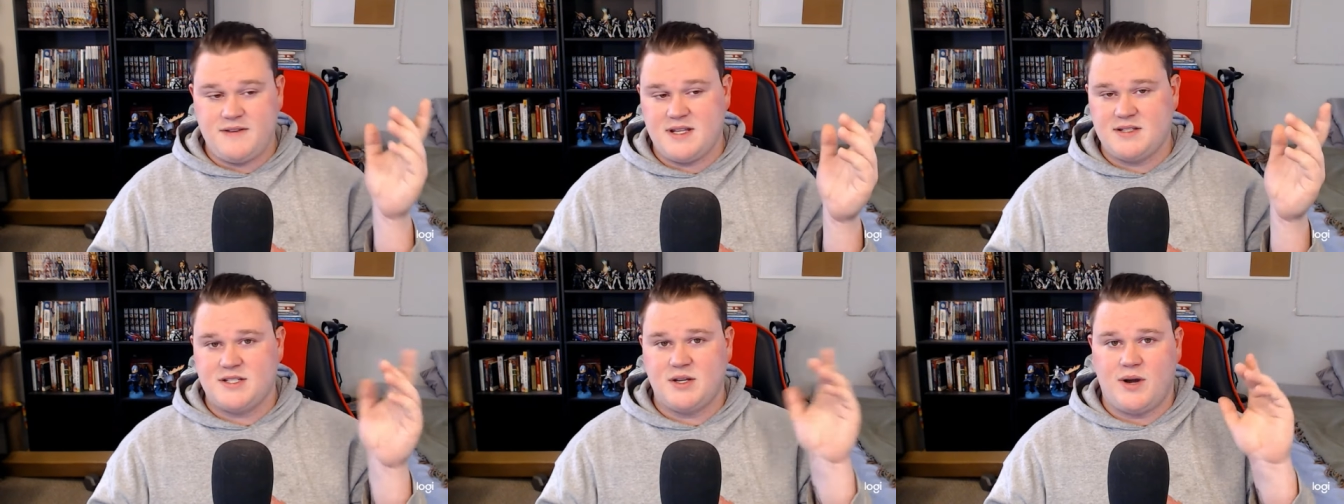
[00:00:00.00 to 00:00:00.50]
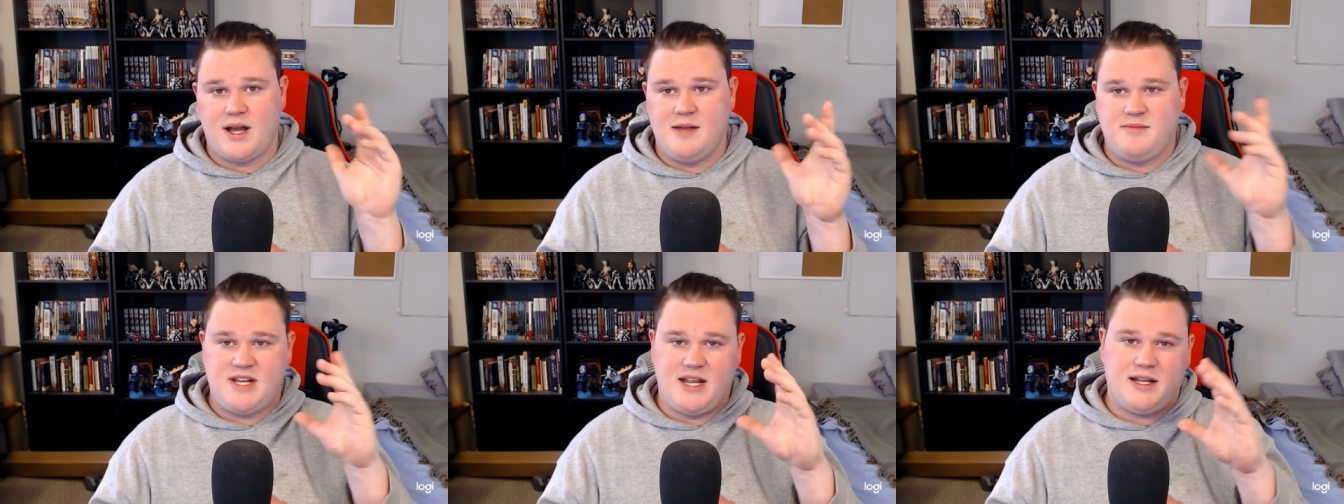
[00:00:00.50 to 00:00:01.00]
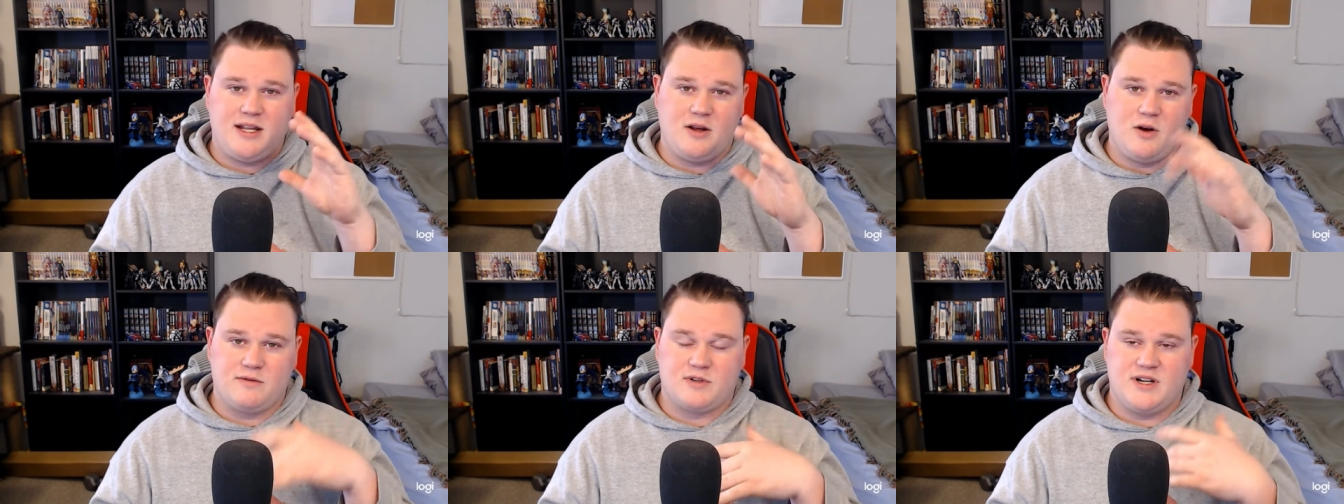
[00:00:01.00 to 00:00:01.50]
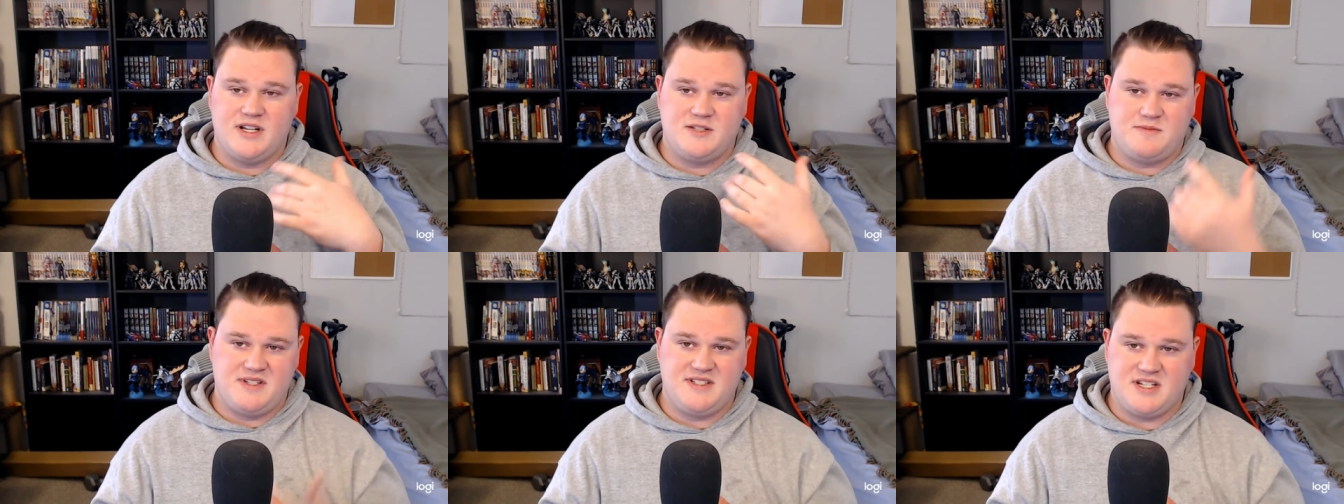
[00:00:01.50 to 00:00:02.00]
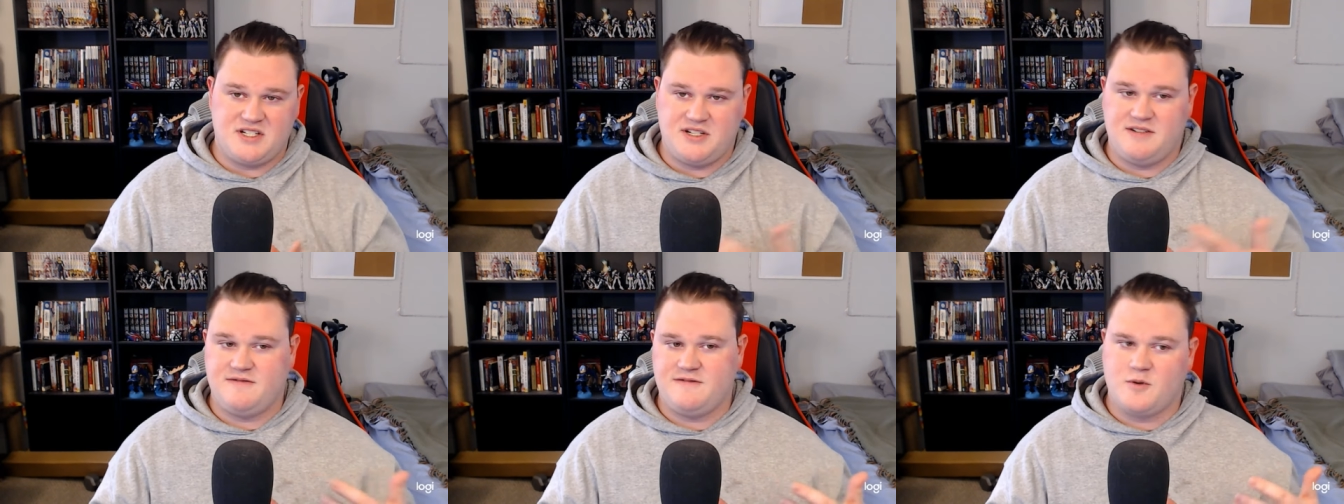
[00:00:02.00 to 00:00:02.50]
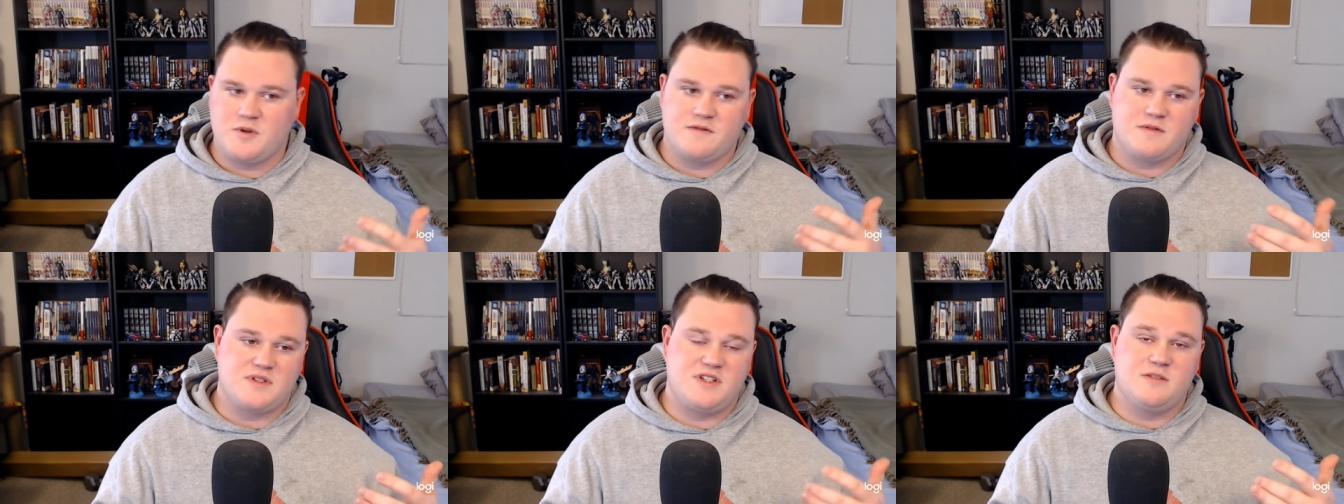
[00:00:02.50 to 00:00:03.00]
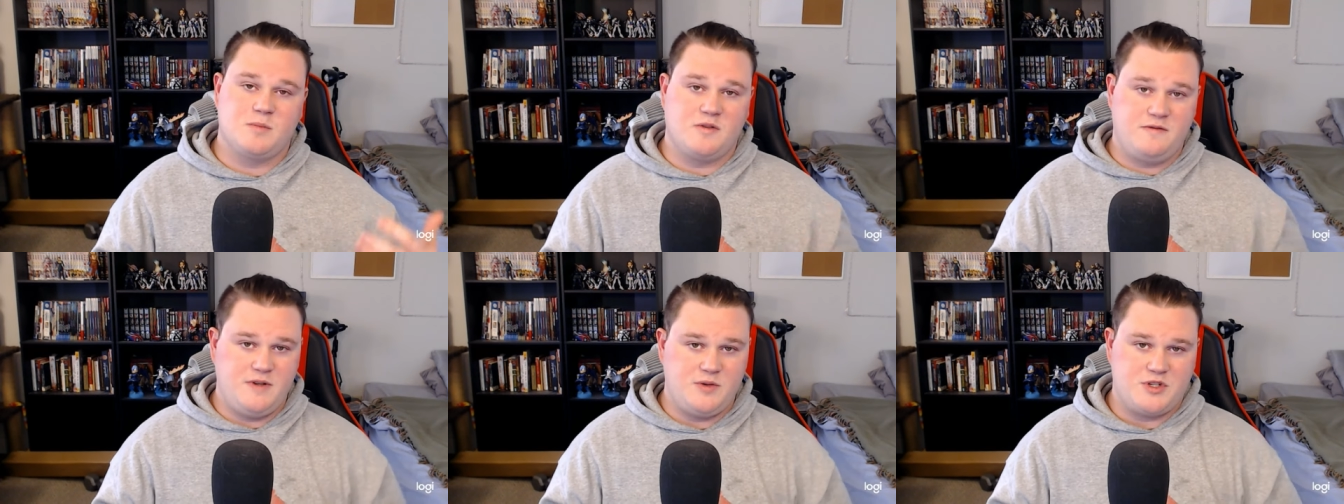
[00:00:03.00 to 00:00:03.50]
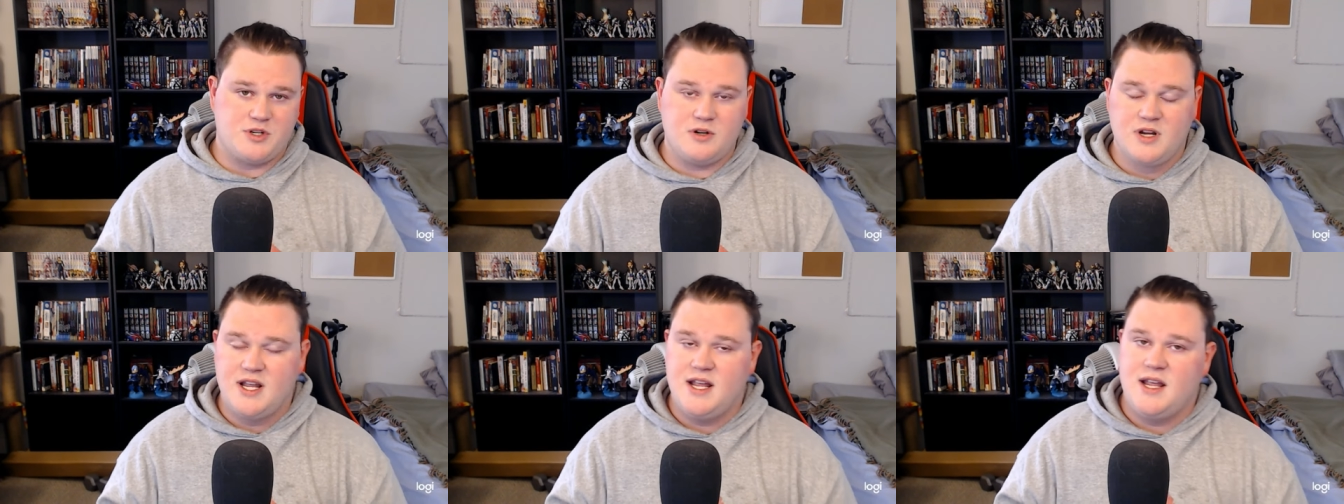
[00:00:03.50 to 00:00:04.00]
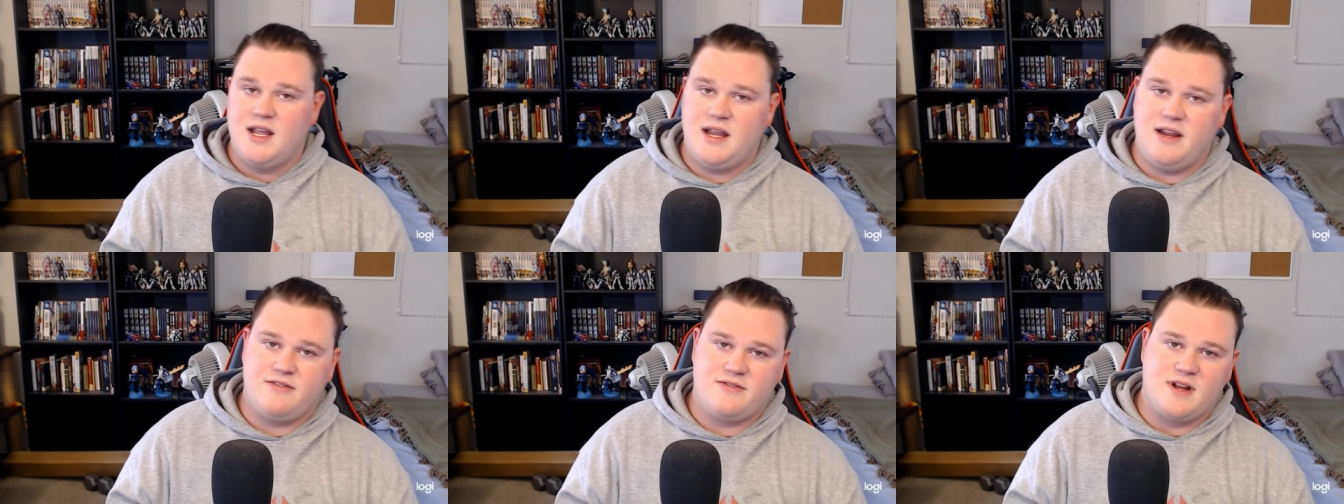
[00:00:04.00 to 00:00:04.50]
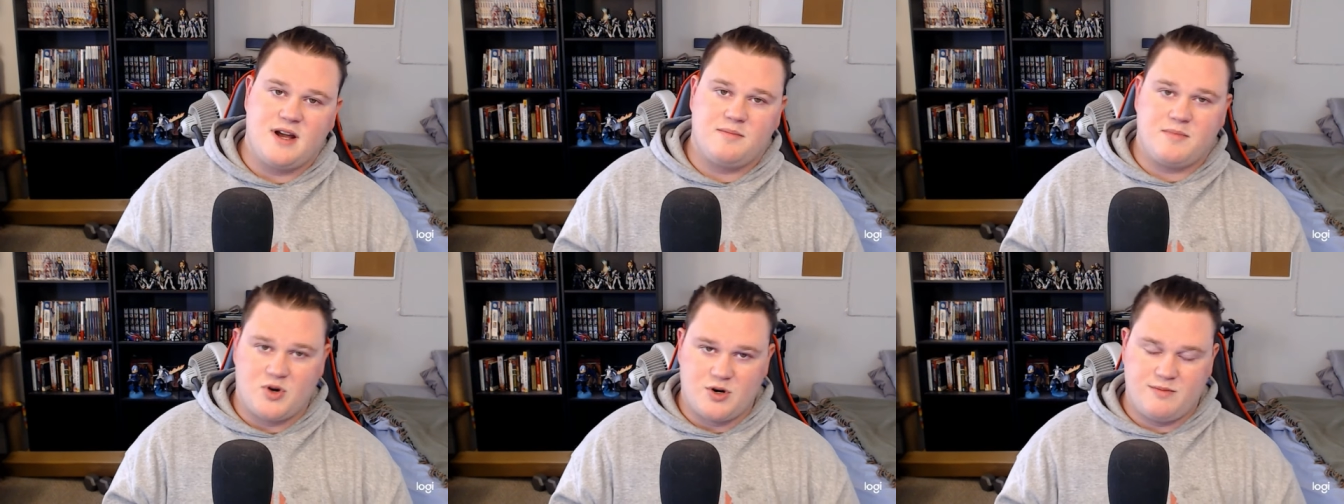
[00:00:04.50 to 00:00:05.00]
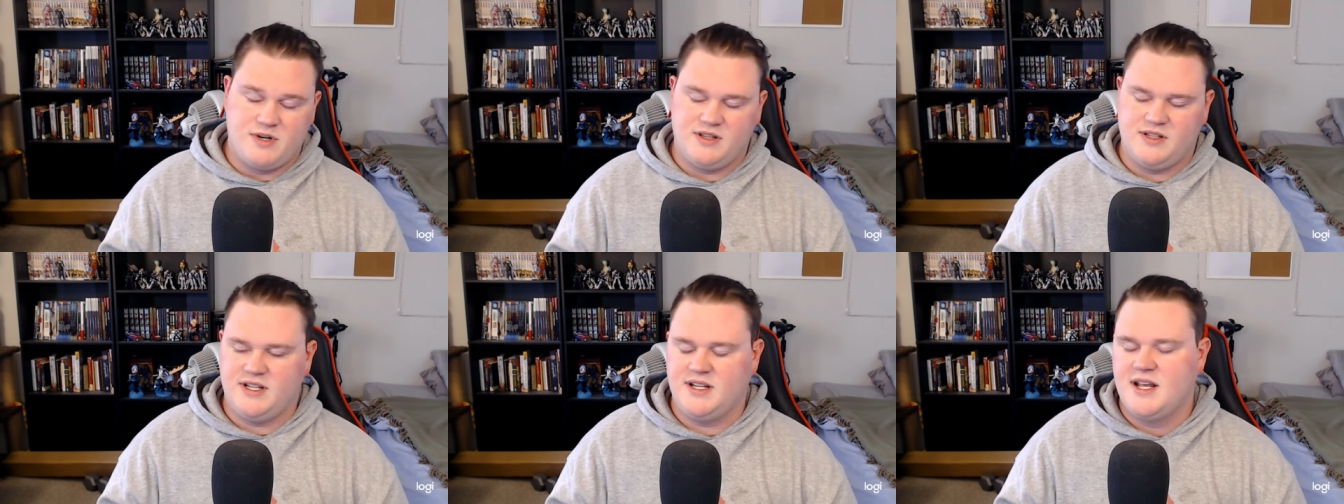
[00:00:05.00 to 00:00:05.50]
and so I'm taking over his position for the foreseeable future, if not permanently.